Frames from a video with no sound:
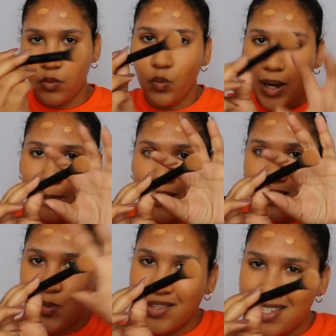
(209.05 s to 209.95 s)
One
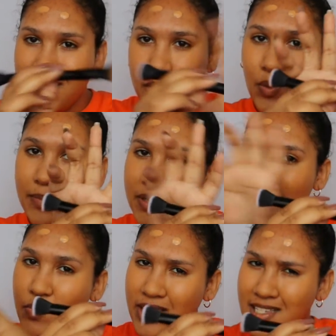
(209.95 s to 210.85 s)
person with the side, one
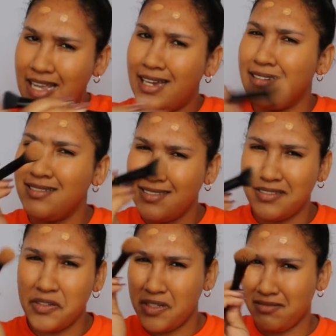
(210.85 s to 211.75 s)
person with the side,
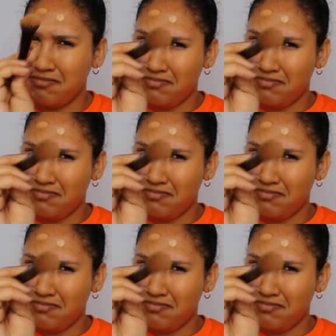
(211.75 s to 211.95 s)
not